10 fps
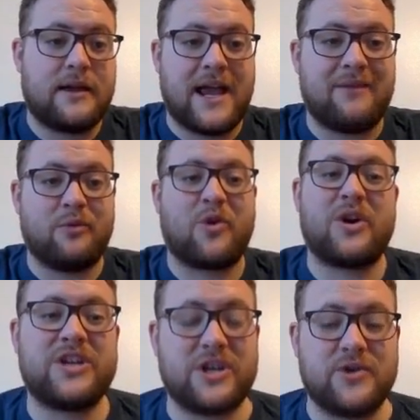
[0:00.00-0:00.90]
And we're
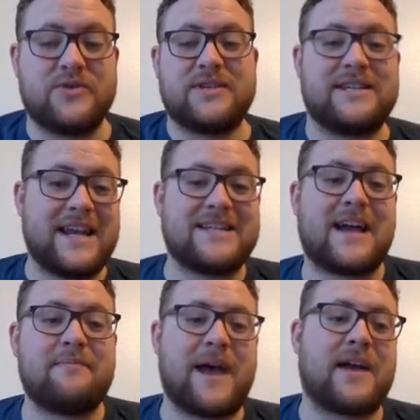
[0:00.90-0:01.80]
going to use the
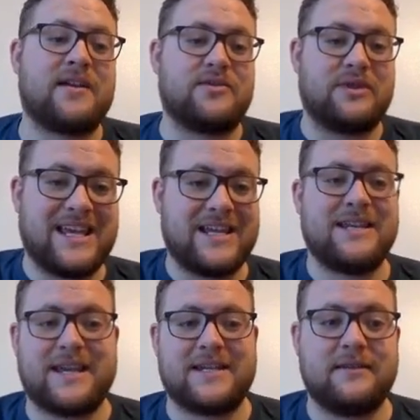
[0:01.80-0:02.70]
datetime package within
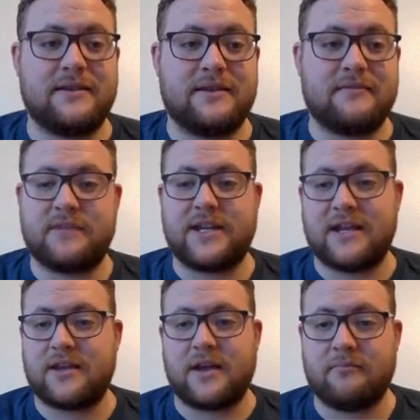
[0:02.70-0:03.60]
the
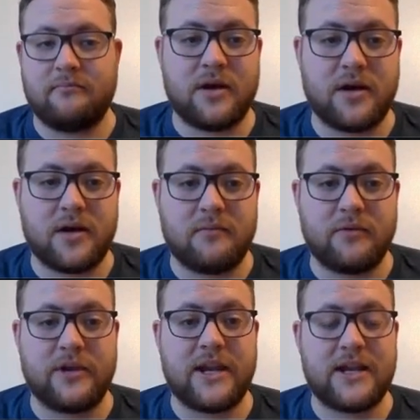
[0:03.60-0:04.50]
datetime
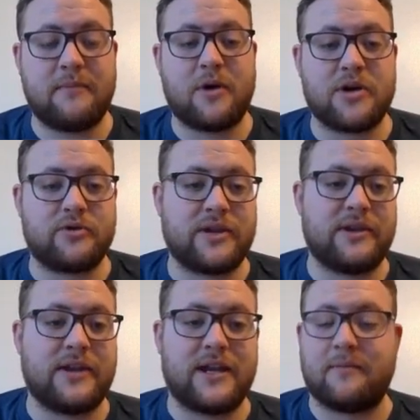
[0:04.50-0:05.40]
module within
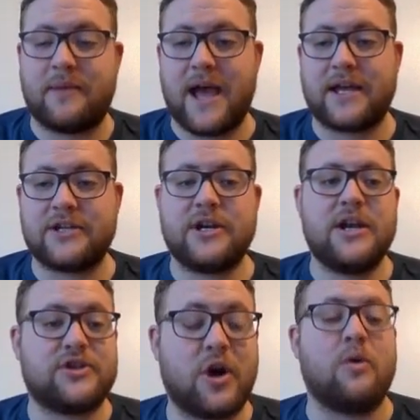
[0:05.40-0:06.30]
the datetime package.
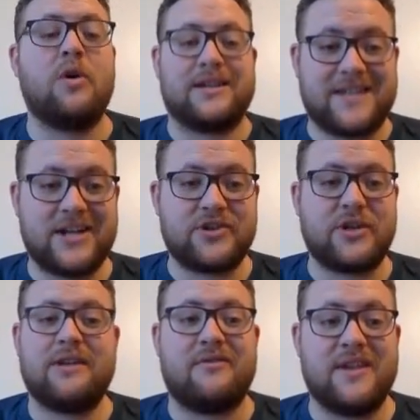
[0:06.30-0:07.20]
So
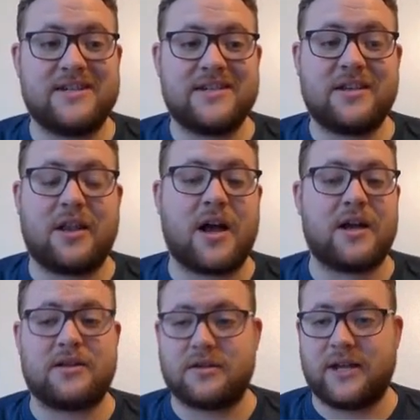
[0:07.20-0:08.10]
essentially, this is the
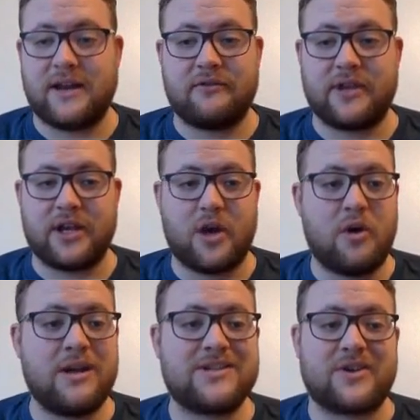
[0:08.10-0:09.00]
line to get everything
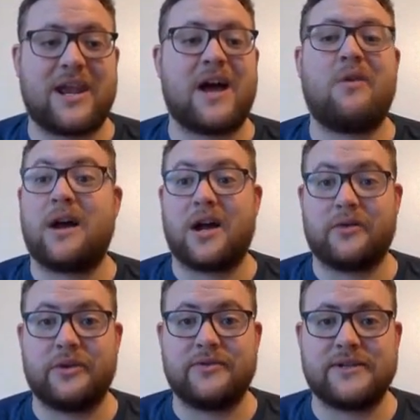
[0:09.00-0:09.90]
going. So now, how do
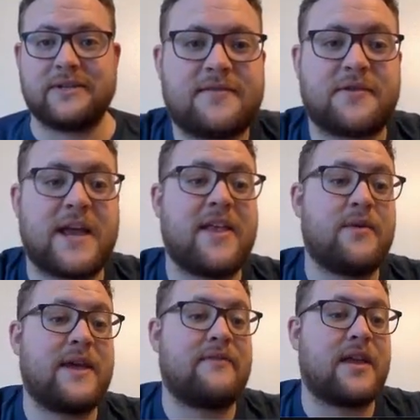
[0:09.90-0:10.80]
we use it? So now that
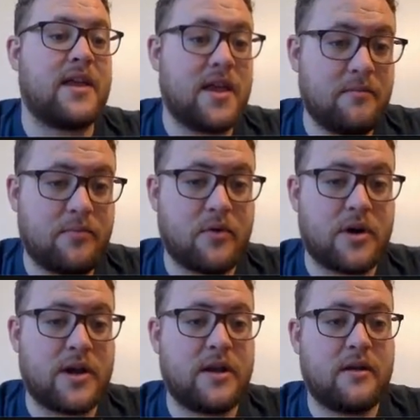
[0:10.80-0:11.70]
we have that
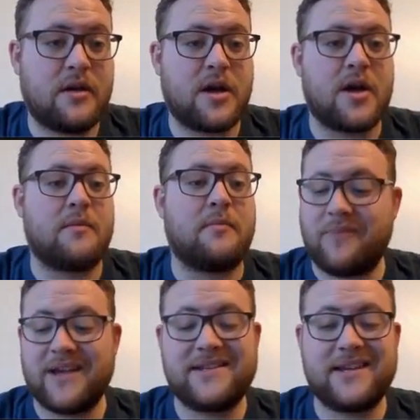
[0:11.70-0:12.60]
imported,
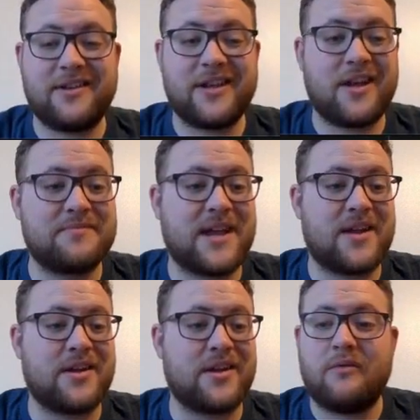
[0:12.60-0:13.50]
basically it down
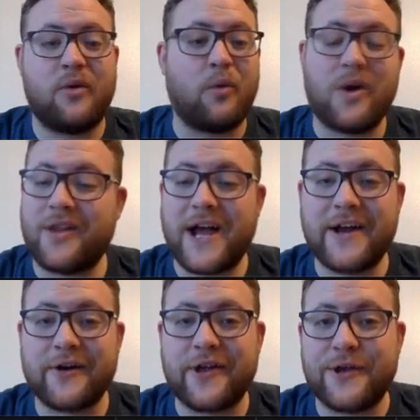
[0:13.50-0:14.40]
to the
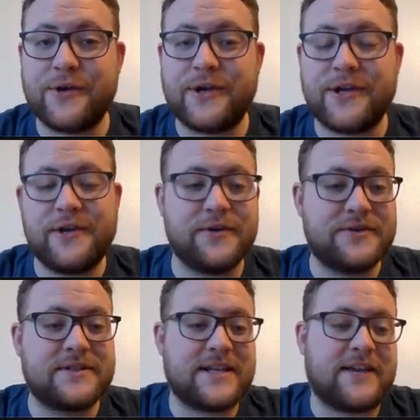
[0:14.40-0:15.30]
one-liner that you can
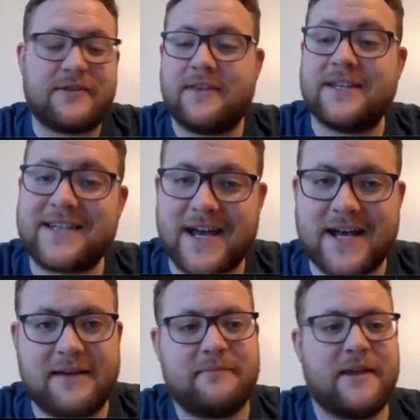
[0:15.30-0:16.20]
use to get the
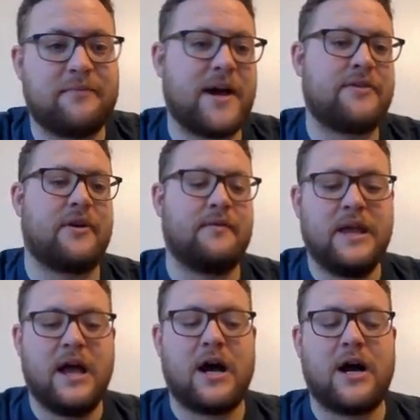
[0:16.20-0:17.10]
time in Python.
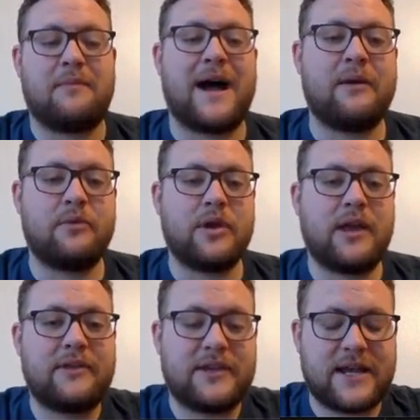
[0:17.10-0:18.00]
I really
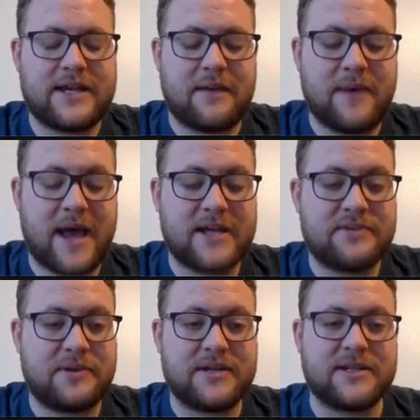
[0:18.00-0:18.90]
like the datetime package
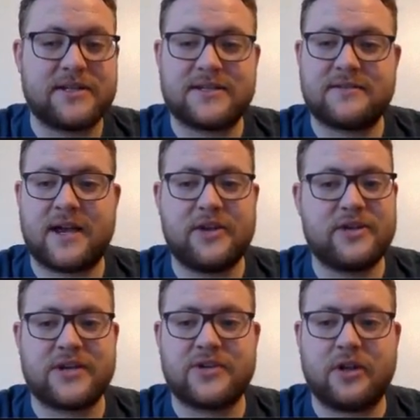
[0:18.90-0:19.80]
because I use it
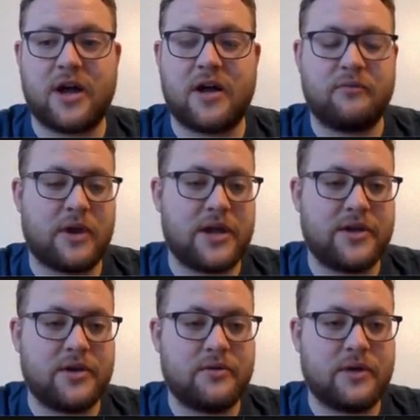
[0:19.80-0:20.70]
actually a lot in what I
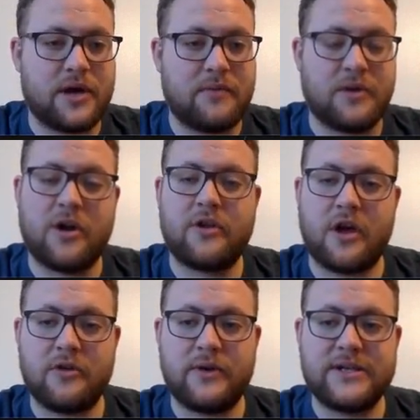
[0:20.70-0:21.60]
do. There are
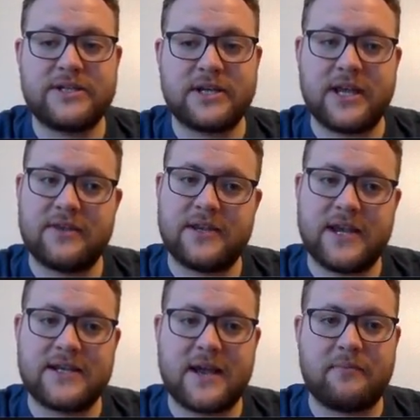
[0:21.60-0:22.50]
other ways to get the
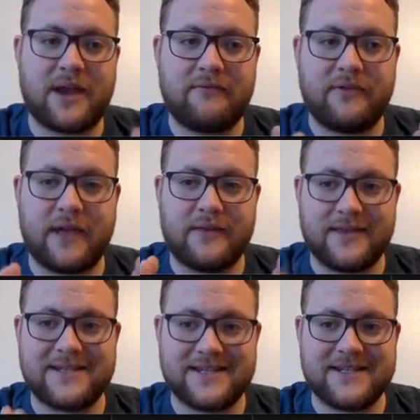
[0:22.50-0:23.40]
datetime, but I feel like
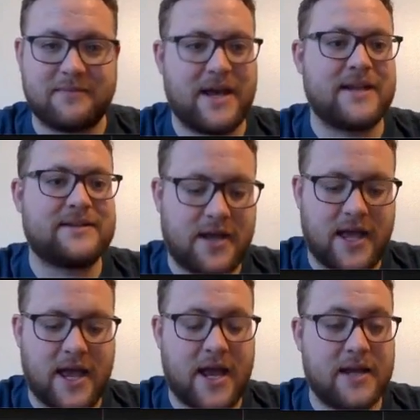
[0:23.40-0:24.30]
this is the best.
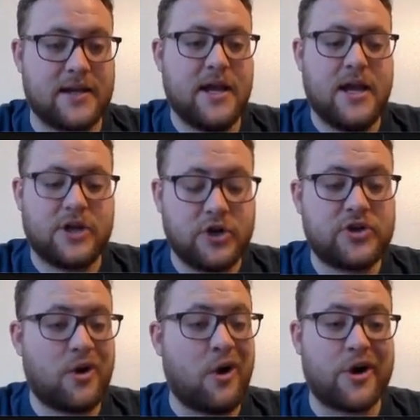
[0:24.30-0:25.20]
And to do
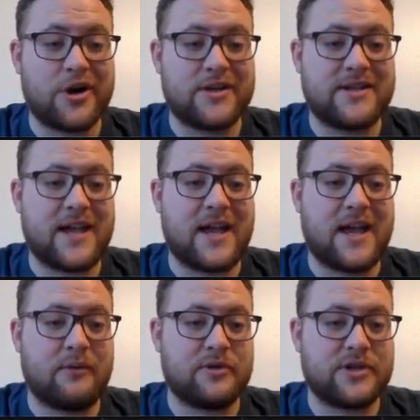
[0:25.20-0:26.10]
so, all you're gonna say,
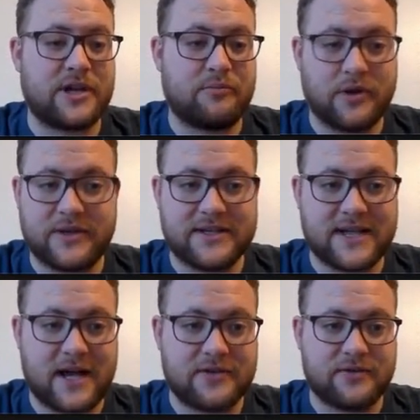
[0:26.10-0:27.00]
and we're just gonna print this
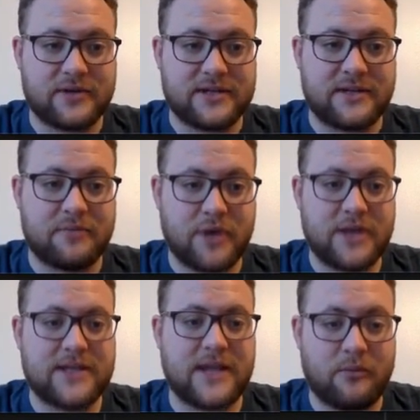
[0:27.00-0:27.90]
out. So we're gonna say
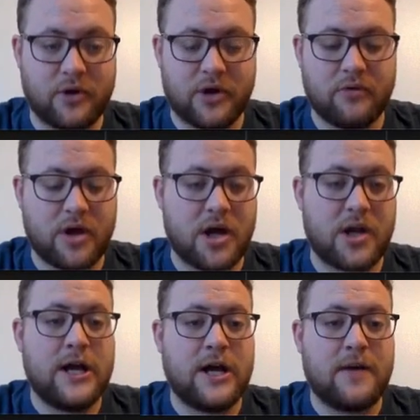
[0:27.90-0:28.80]
print, and then we're gonna
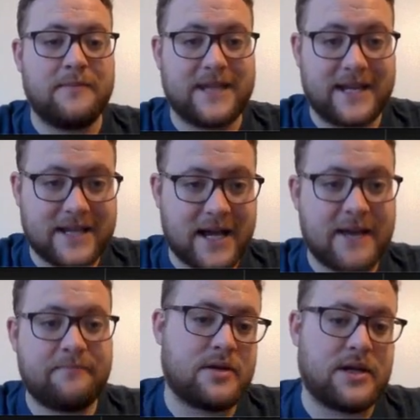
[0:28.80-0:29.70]
run
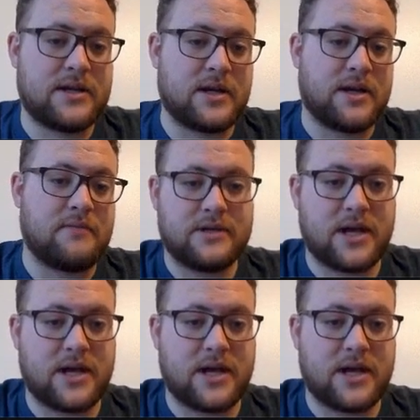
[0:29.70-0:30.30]
datetime.now.